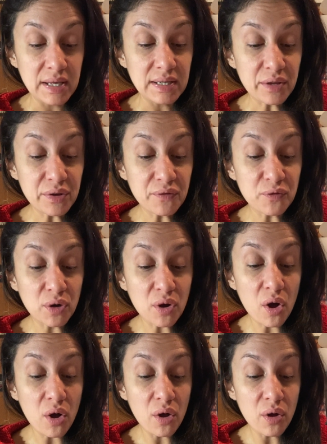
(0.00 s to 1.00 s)
Now therefore
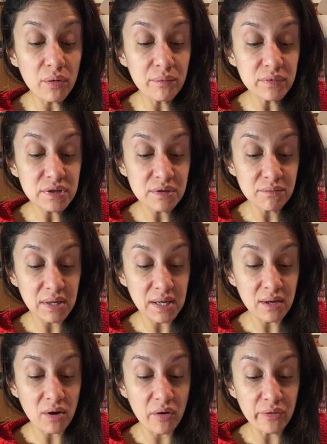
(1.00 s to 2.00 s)
call to
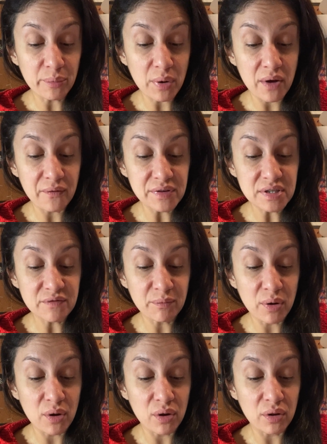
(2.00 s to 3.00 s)
me all the prophets of
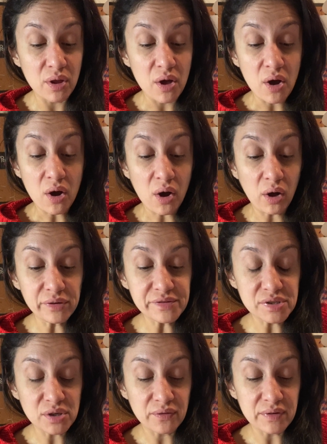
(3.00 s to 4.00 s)
Baal, all his
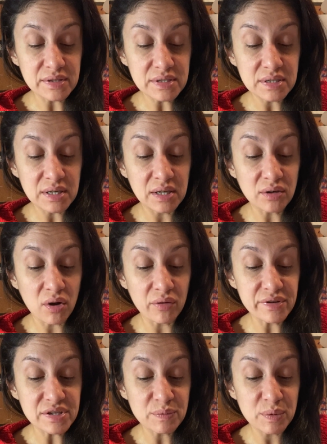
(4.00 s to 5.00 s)
servants, and all
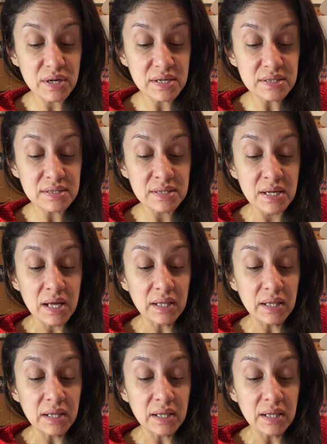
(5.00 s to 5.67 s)
his priests.